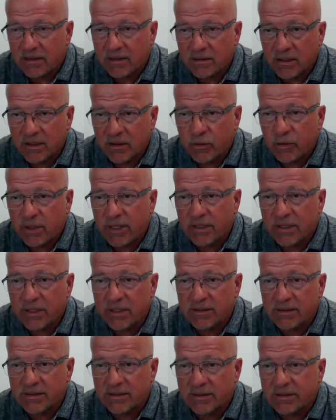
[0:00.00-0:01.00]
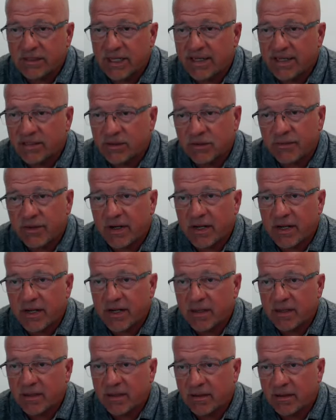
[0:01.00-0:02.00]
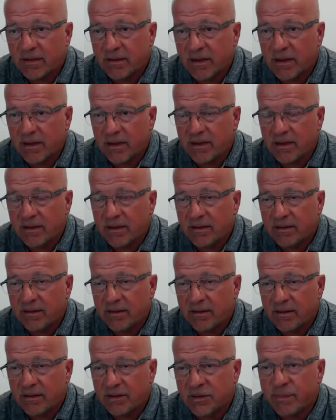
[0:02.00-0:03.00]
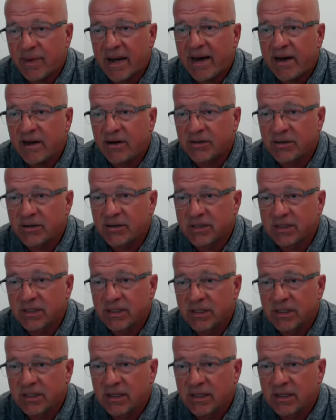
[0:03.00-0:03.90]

liquidity to satisfy uh, the spouse